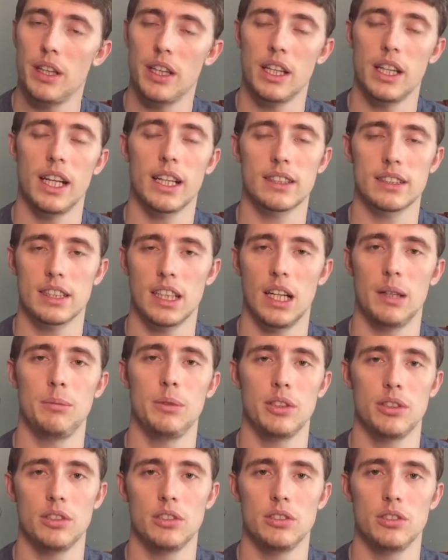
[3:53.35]
The next time
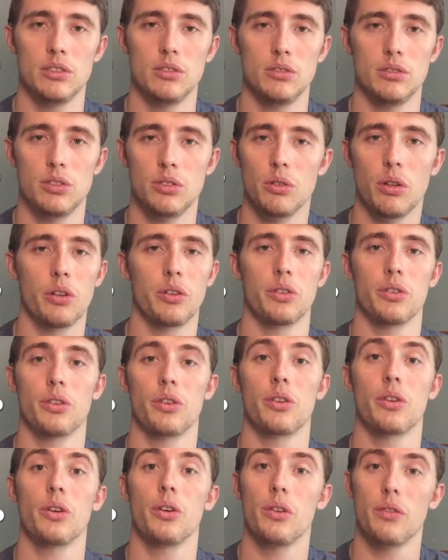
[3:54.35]
you can do
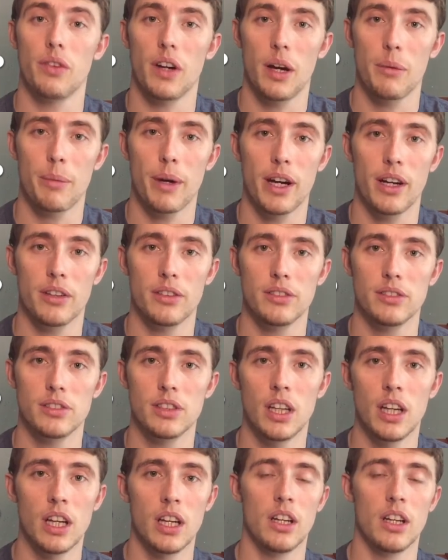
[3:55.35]
235 pounds